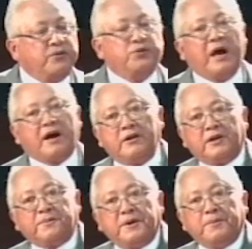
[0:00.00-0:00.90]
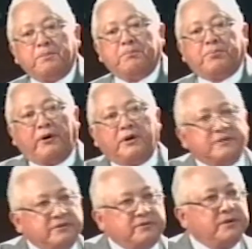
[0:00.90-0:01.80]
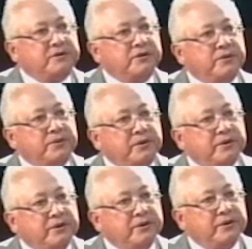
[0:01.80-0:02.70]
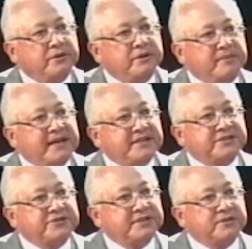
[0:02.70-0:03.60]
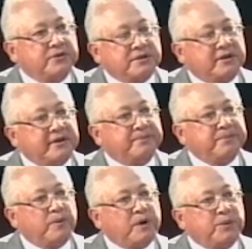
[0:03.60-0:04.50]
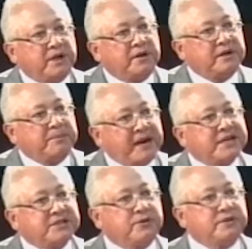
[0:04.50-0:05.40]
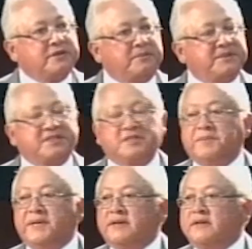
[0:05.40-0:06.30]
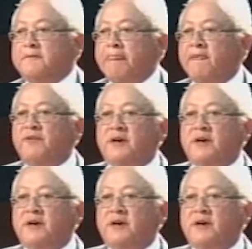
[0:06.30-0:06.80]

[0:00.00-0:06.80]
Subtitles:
are not brought to the magistrate's court or what we call the parish courts now, Mr. Speaker, for a